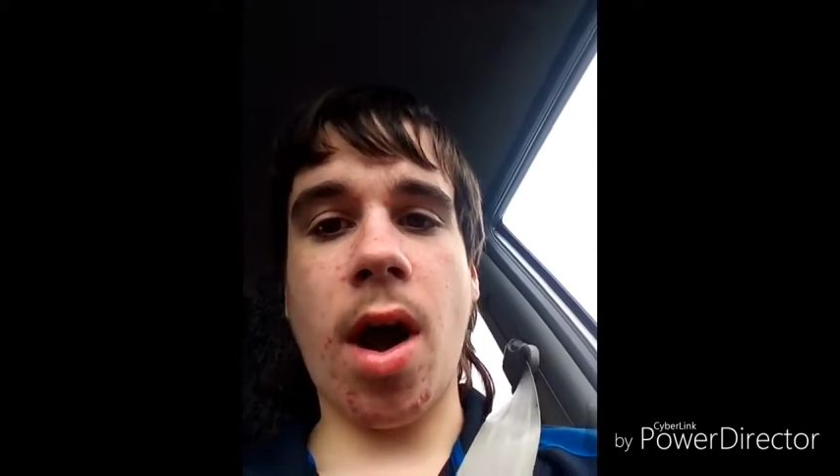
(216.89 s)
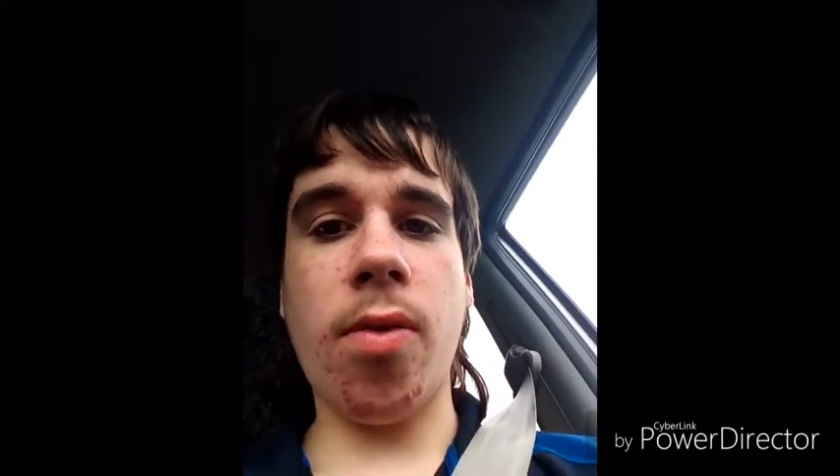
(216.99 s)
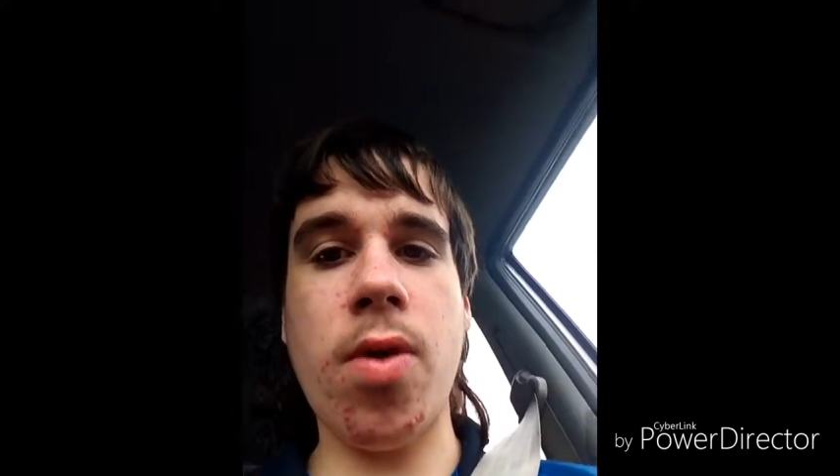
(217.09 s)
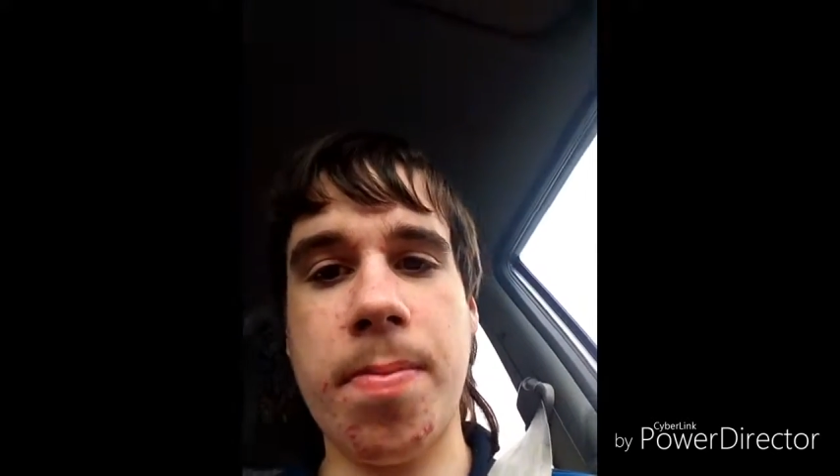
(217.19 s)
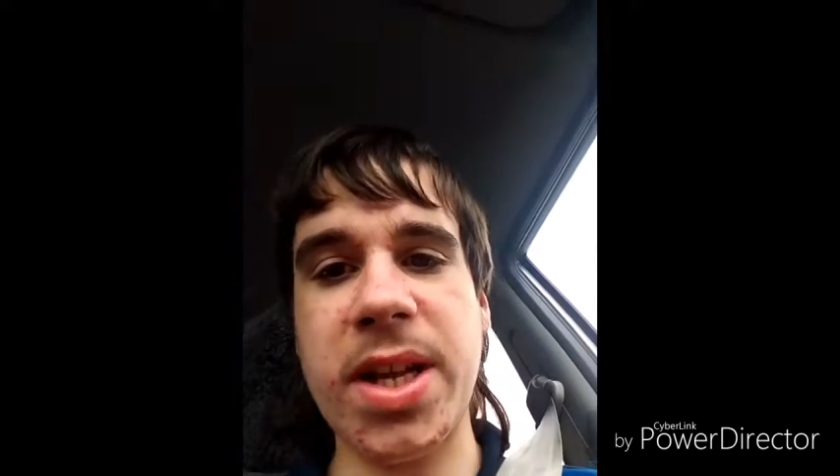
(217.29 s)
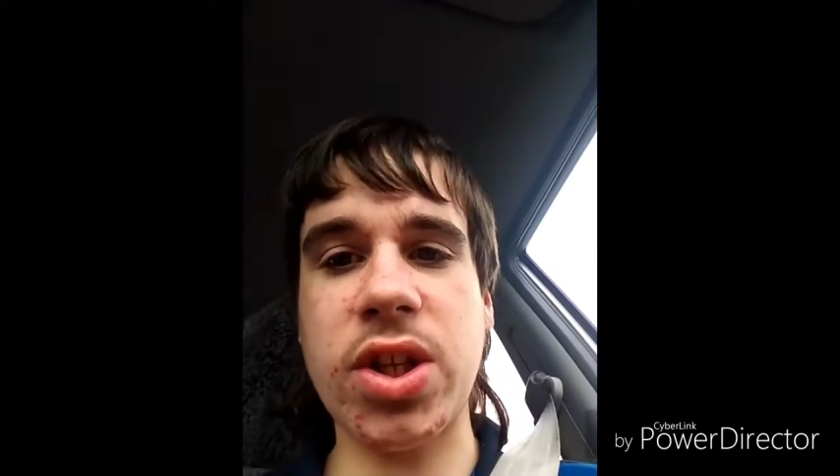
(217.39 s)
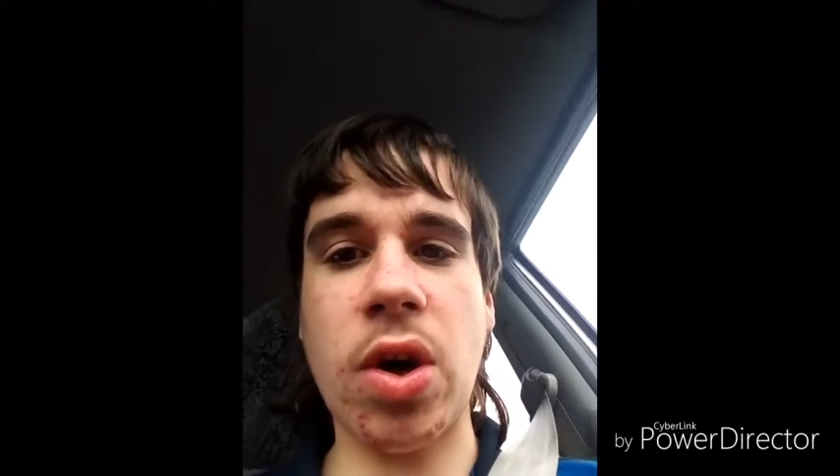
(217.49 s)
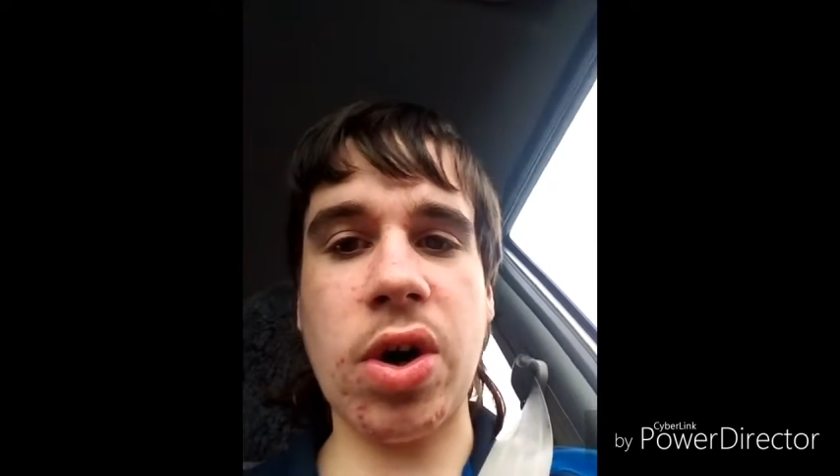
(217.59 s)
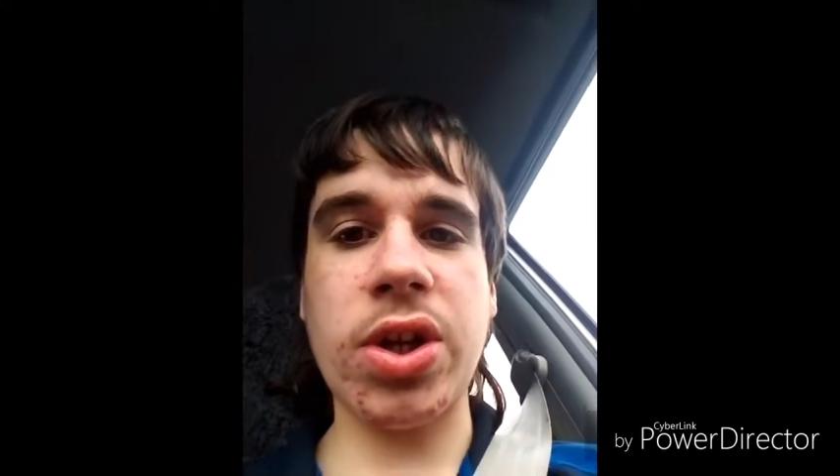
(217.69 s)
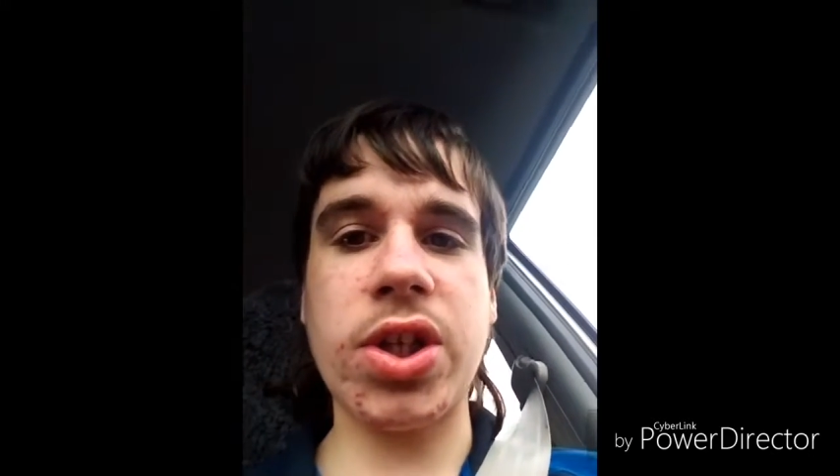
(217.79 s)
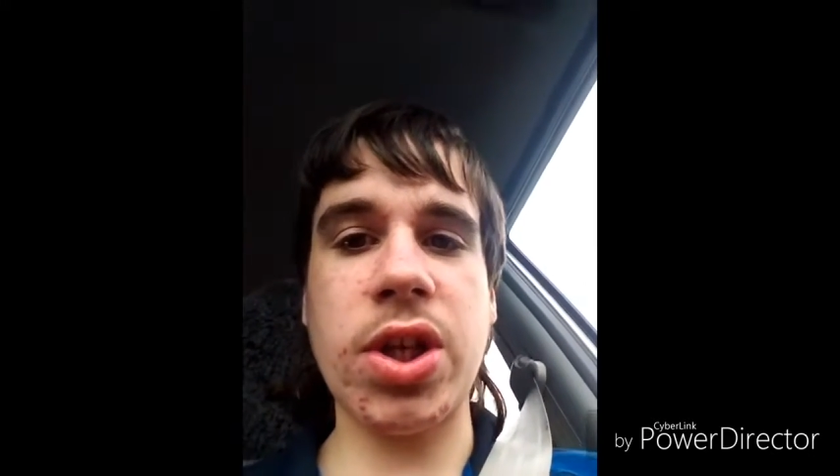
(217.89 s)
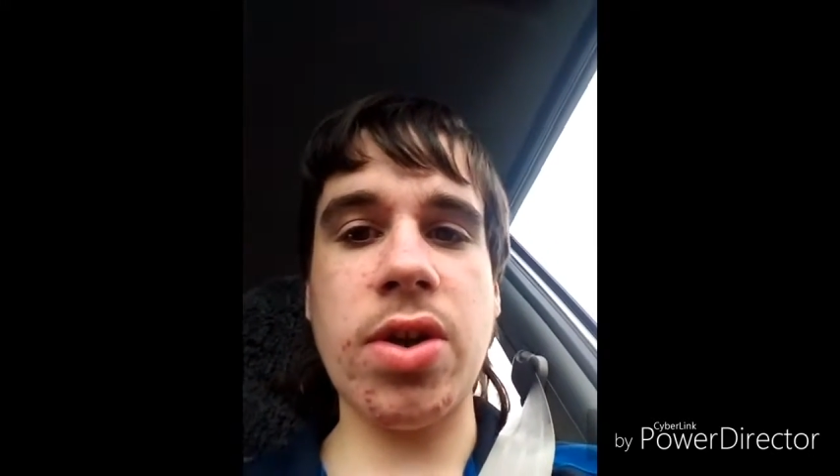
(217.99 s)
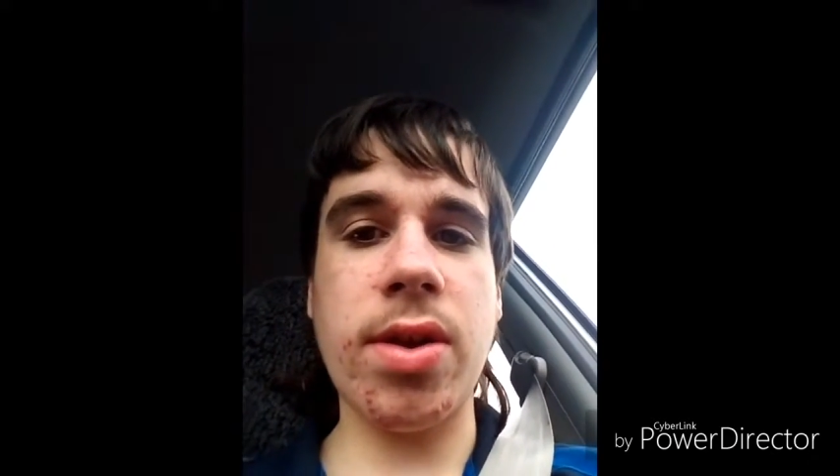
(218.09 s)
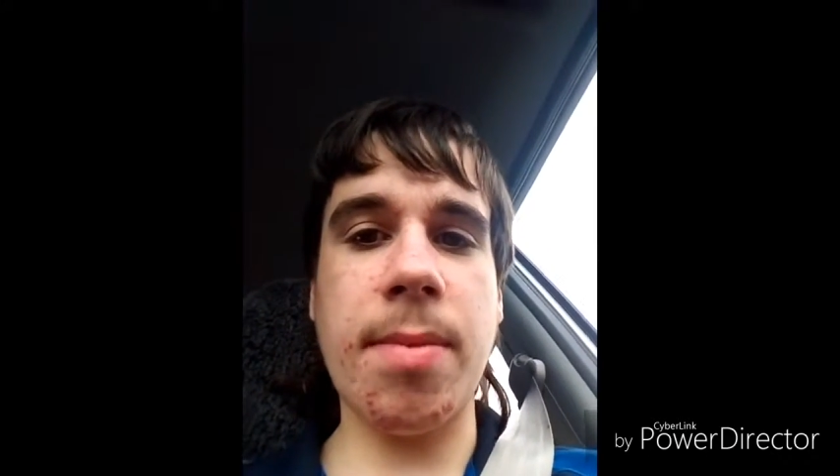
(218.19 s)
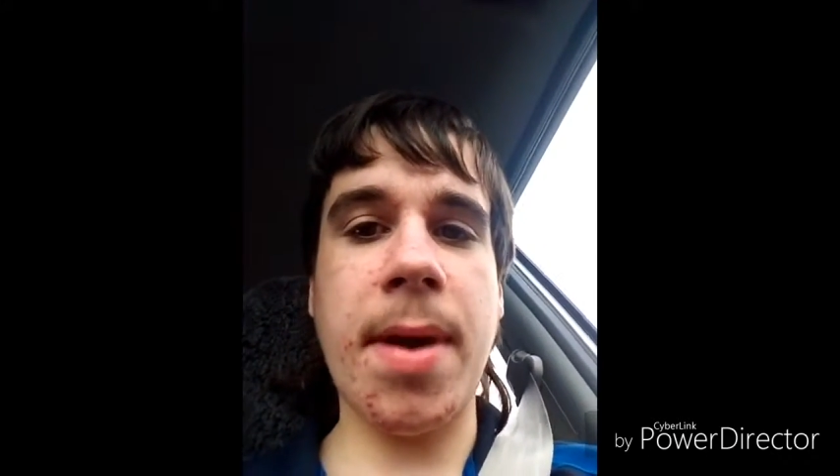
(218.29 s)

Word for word: I will be talking to you